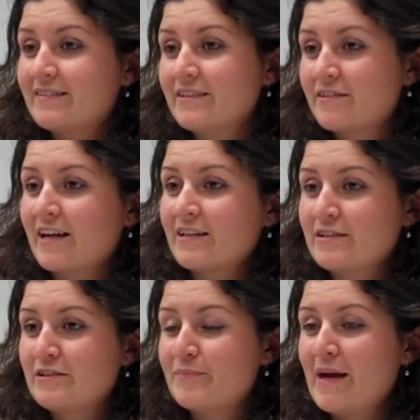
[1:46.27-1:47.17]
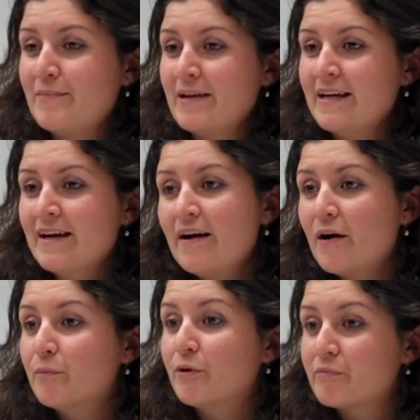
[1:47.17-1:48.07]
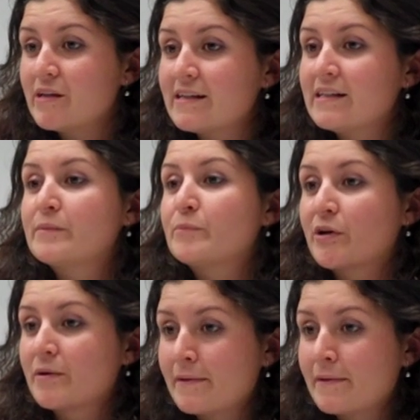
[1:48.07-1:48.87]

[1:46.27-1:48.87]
interactions maybe more real and more